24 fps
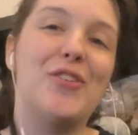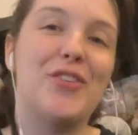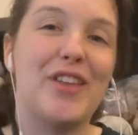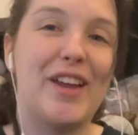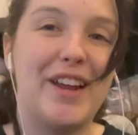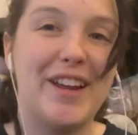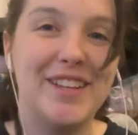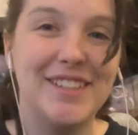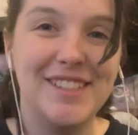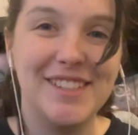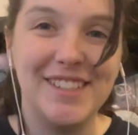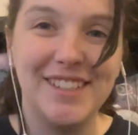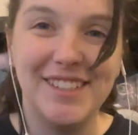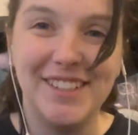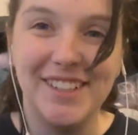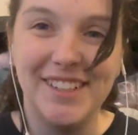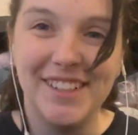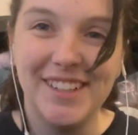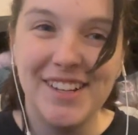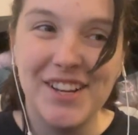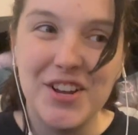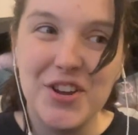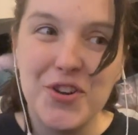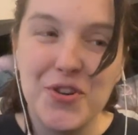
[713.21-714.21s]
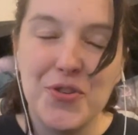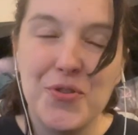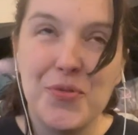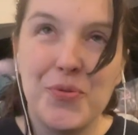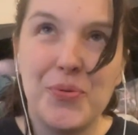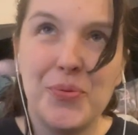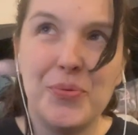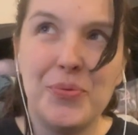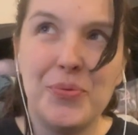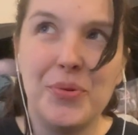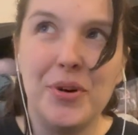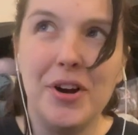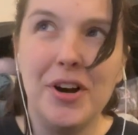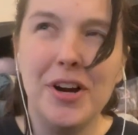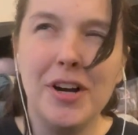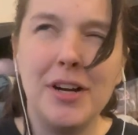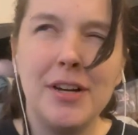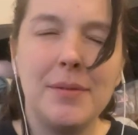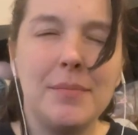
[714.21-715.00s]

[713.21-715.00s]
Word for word: if that's gonna work,